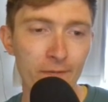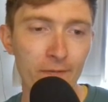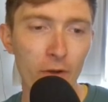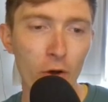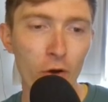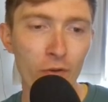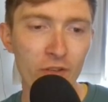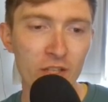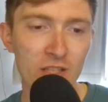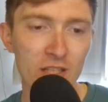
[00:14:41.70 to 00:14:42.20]

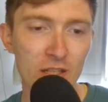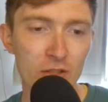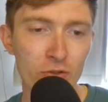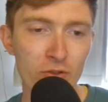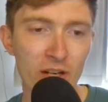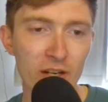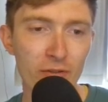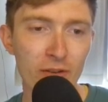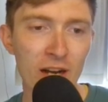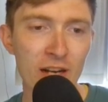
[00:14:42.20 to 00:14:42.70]
Other 6
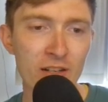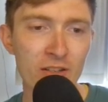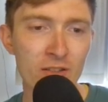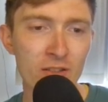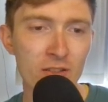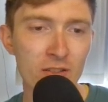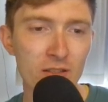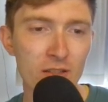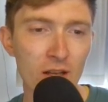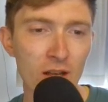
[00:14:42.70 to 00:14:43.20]
credit
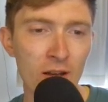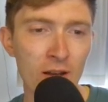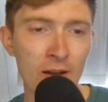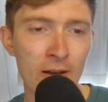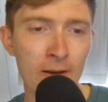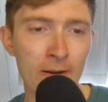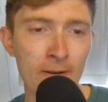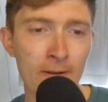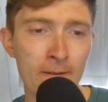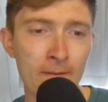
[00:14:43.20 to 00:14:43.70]
riders,
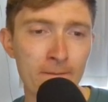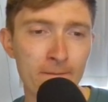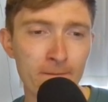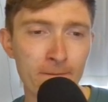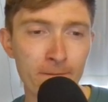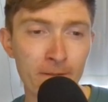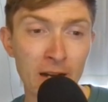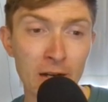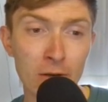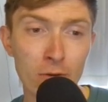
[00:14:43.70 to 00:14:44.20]

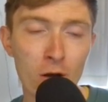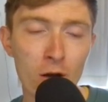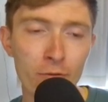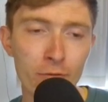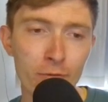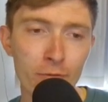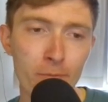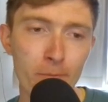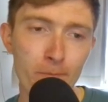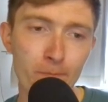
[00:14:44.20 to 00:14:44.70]

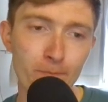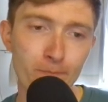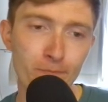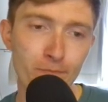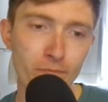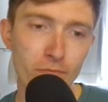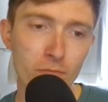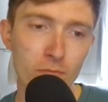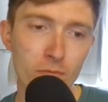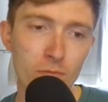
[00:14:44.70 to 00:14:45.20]
Fedorov,
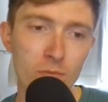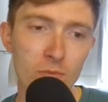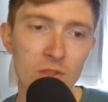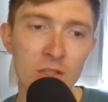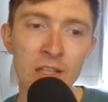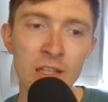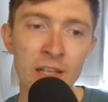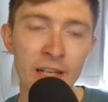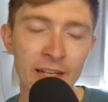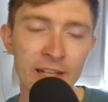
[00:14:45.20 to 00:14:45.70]

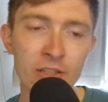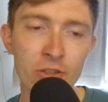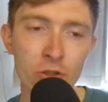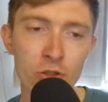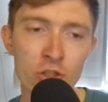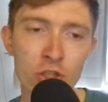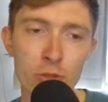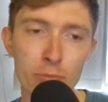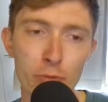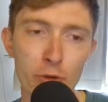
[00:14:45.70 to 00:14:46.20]
he
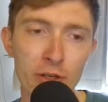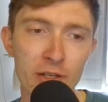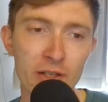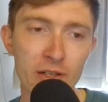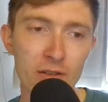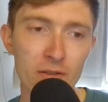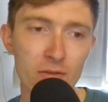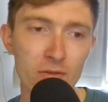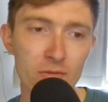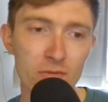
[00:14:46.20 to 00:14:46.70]
does
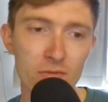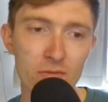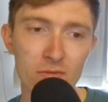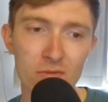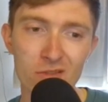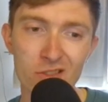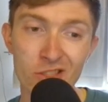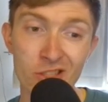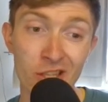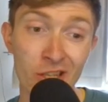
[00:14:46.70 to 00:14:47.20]
sprint,
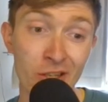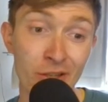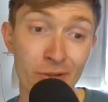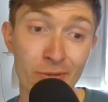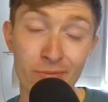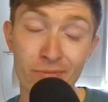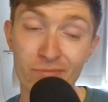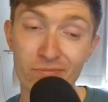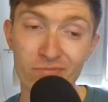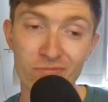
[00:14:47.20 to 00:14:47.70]
so.
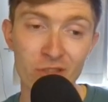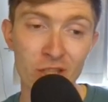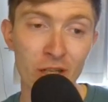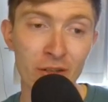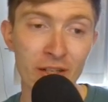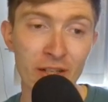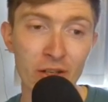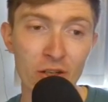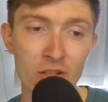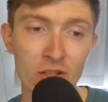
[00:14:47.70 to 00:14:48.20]

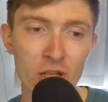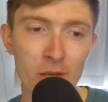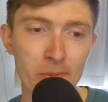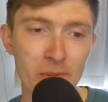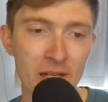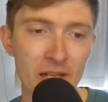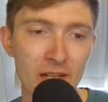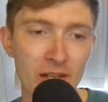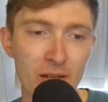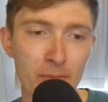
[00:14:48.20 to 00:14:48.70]
He got top
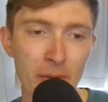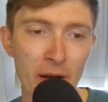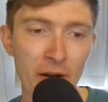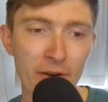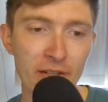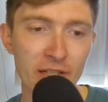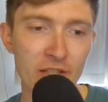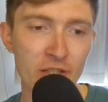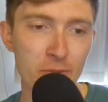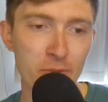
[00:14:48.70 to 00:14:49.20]
10 in a
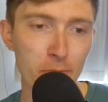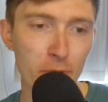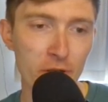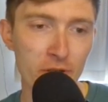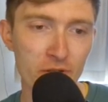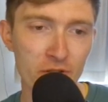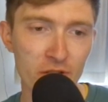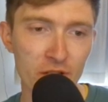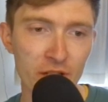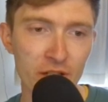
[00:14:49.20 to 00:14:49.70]
Paris-Nice
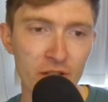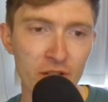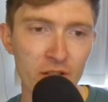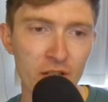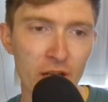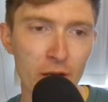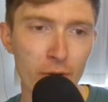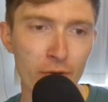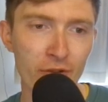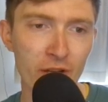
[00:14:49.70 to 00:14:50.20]
sprint, so you could
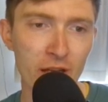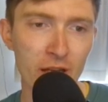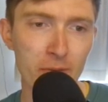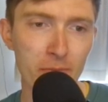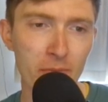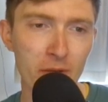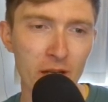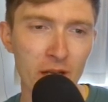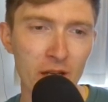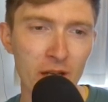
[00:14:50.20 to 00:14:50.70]
go with
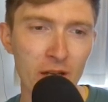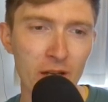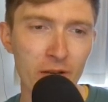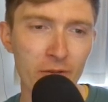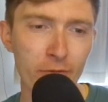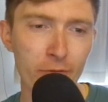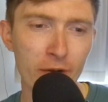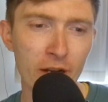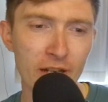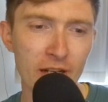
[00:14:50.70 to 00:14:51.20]
him.
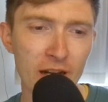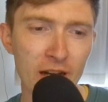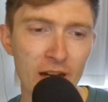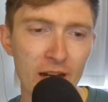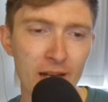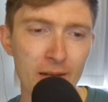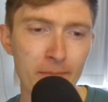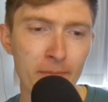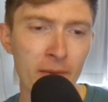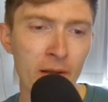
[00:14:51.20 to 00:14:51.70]

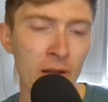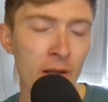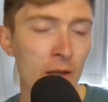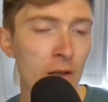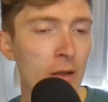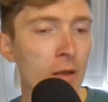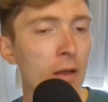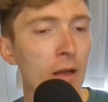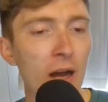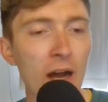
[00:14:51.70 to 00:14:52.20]
Fredheim,
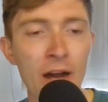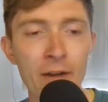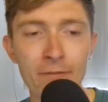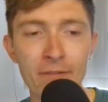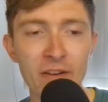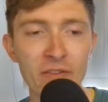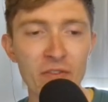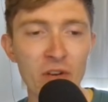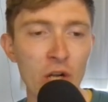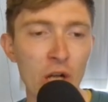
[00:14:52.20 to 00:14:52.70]
I
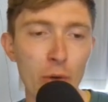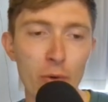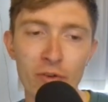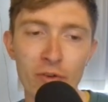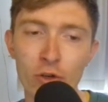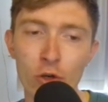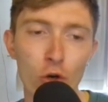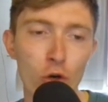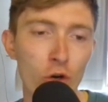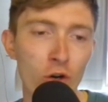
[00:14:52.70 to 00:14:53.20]
think they'll go with
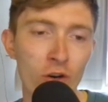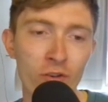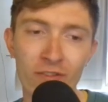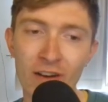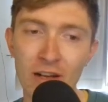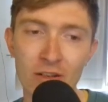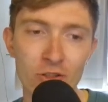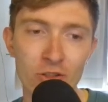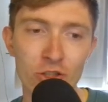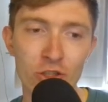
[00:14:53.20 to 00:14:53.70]
Court or
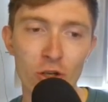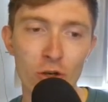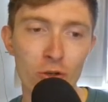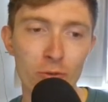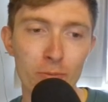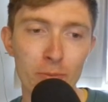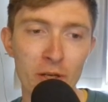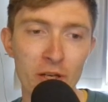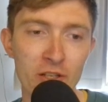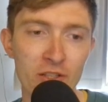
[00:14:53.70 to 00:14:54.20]
Van
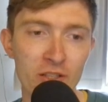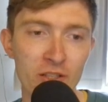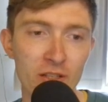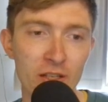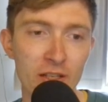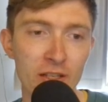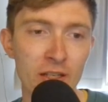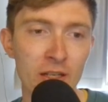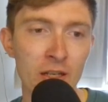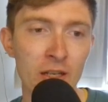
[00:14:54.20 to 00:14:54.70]
Schold,
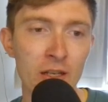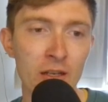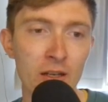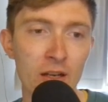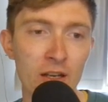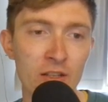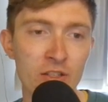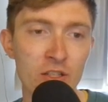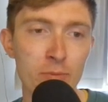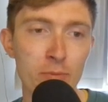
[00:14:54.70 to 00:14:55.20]
personally,
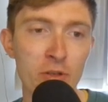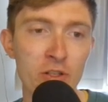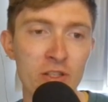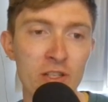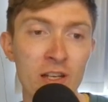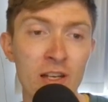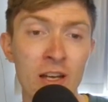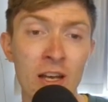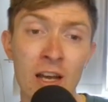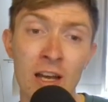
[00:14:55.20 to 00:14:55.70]
as a
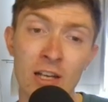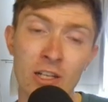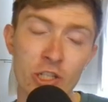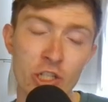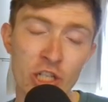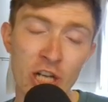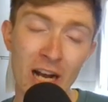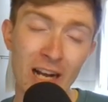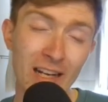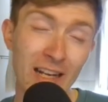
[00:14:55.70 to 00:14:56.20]
sprinter.
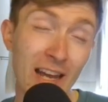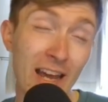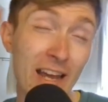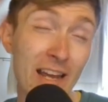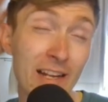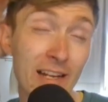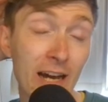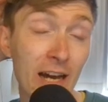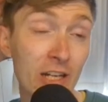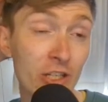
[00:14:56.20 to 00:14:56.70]
Jack
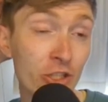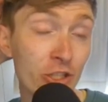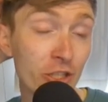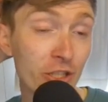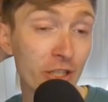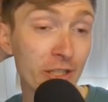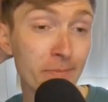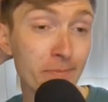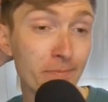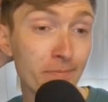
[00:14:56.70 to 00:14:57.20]
Haig,
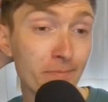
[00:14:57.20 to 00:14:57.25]
actually,